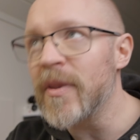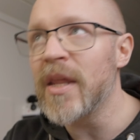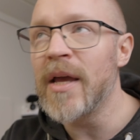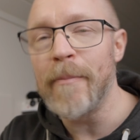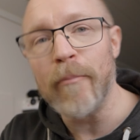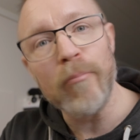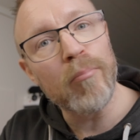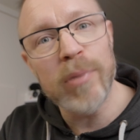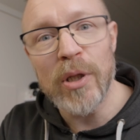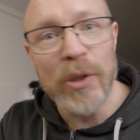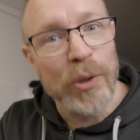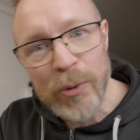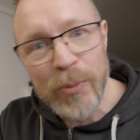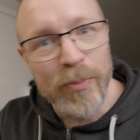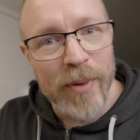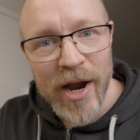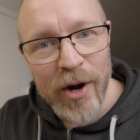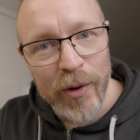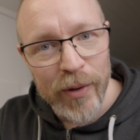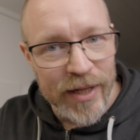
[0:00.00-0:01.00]

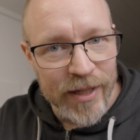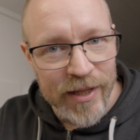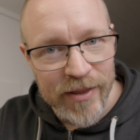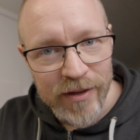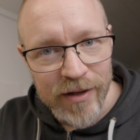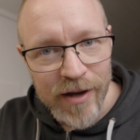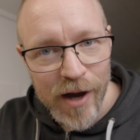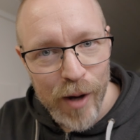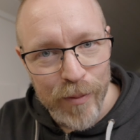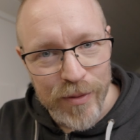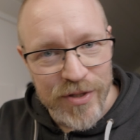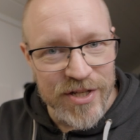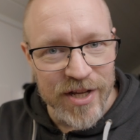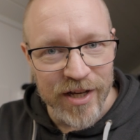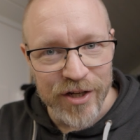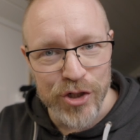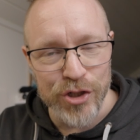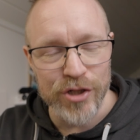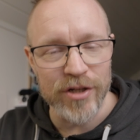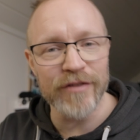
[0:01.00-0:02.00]
blueberry in the comment
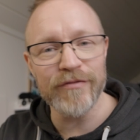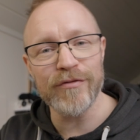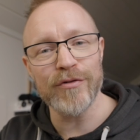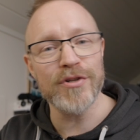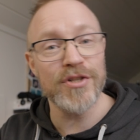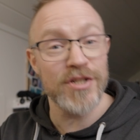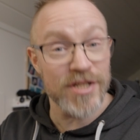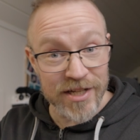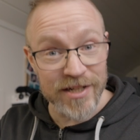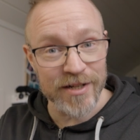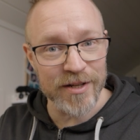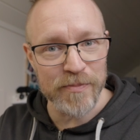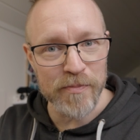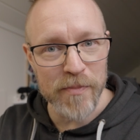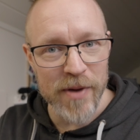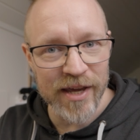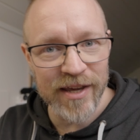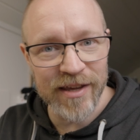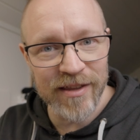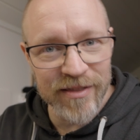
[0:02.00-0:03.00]
section if you did
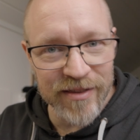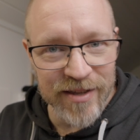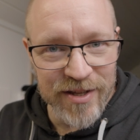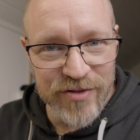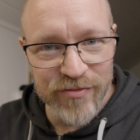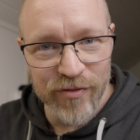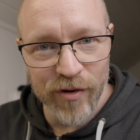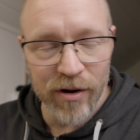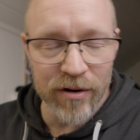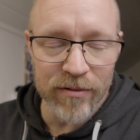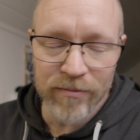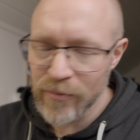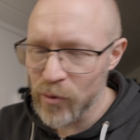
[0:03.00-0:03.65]
make it this far.